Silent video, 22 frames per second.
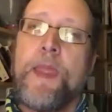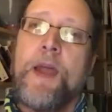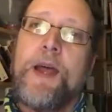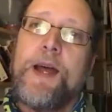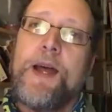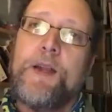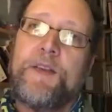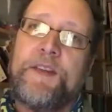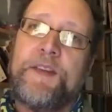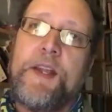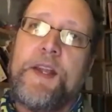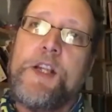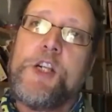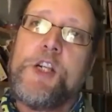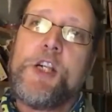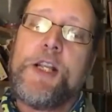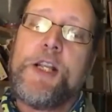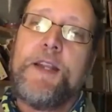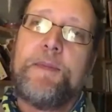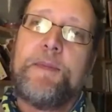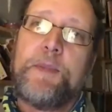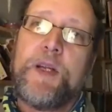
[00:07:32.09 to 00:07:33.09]
essentially
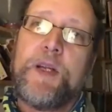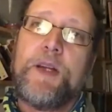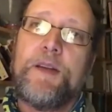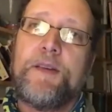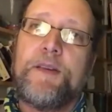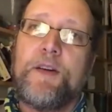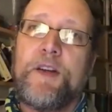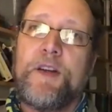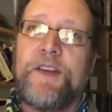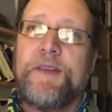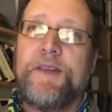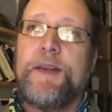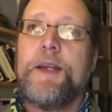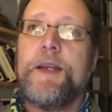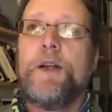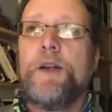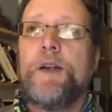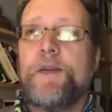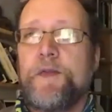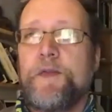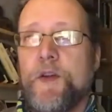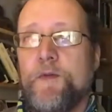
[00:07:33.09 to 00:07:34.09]
it's because there are a
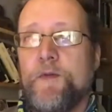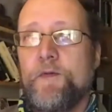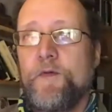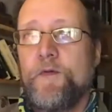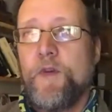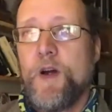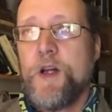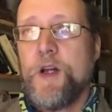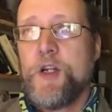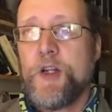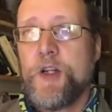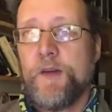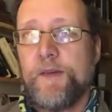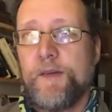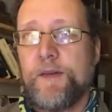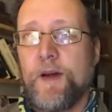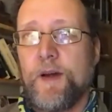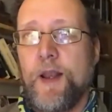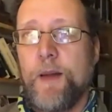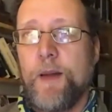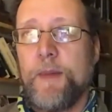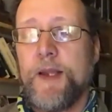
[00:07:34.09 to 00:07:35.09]
series of convergence
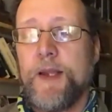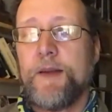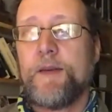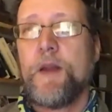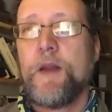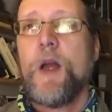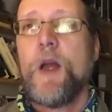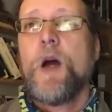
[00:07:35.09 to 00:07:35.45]
dynamics